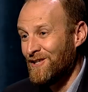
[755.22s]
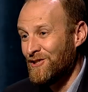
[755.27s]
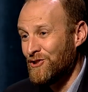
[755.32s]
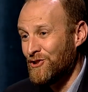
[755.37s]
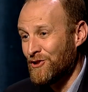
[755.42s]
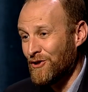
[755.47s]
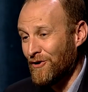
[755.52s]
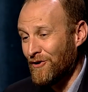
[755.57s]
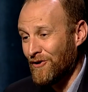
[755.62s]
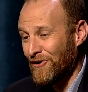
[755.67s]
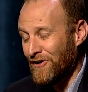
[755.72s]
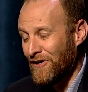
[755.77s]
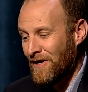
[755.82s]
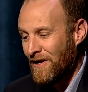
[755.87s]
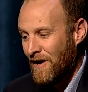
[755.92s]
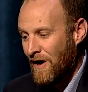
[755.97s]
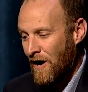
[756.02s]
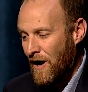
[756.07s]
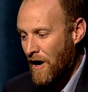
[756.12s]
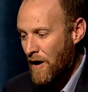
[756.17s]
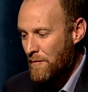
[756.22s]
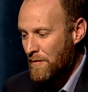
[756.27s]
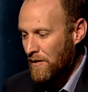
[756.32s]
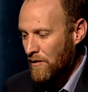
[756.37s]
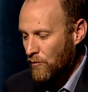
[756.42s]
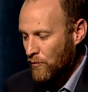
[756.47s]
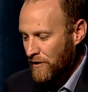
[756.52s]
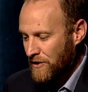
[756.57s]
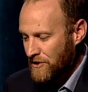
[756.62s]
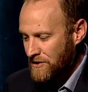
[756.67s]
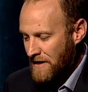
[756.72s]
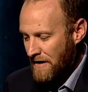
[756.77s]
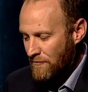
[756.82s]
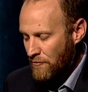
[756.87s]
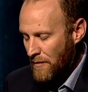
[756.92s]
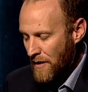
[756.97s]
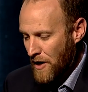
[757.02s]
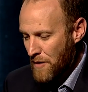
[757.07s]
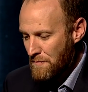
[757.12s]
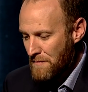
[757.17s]
Sure. We just have
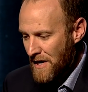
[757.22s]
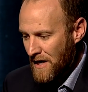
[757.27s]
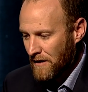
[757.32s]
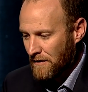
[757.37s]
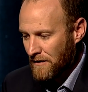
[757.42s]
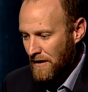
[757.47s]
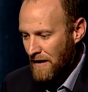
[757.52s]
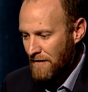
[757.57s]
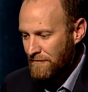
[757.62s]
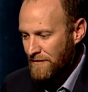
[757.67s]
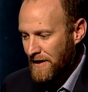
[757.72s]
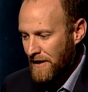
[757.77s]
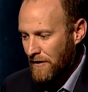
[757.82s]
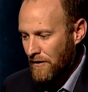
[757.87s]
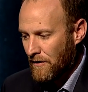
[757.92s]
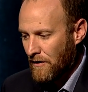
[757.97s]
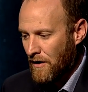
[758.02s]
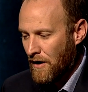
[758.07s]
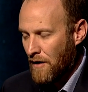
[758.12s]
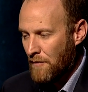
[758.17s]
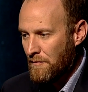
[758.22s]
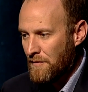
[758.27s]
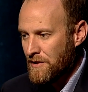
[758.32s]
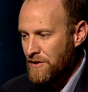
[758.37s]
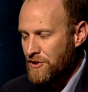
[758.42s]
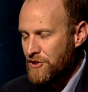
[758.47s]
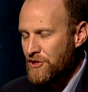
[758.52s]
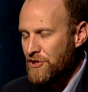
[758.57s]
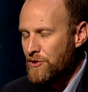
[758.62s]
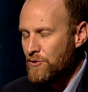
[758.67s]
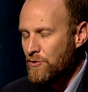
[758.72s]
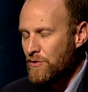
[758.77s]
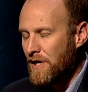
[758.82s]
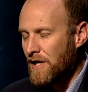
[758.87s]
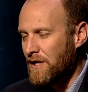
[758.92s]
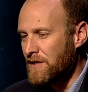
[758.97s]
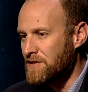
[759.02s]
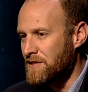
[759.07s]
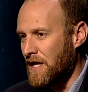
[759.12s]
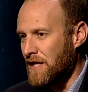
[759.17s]
about a minute left here. Do you
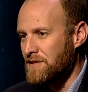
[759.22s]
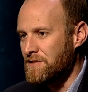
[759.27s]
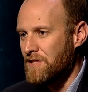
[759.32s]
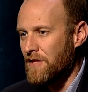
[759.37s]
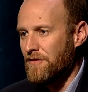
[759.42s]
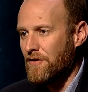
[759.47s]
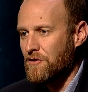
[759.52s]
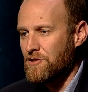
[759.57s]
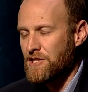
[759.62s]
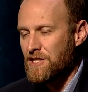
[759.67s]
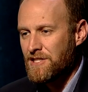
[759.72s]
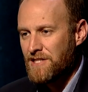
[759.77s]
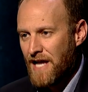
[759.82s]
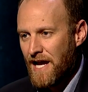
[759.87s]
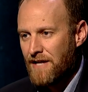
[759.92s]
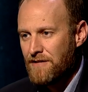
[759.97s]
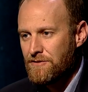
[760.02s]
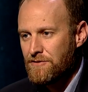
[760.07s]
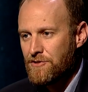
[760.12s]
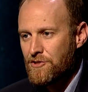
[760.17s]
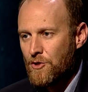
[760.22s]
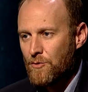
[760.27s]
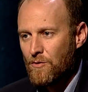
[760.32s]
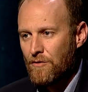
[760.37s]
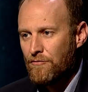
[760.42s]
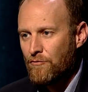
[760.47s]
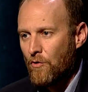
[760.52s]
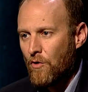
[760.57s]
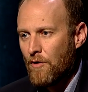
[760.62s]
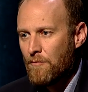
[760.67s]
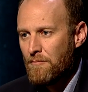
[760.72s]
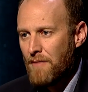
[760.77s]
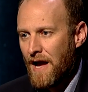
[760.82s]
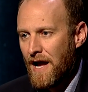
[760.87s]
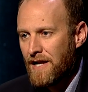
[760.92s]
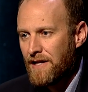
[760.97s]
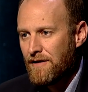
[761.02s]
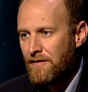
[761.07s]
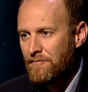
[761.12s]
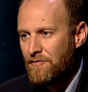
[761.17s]
get a sense that there's a taste to reform
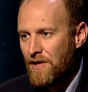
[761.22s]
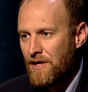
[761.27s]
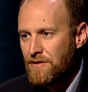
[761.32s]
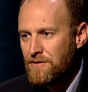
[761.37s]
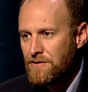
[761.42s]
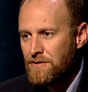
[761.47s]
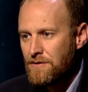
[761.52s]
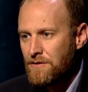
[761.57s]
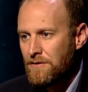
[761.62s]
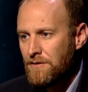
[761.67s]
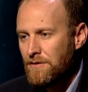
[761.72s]
any of this?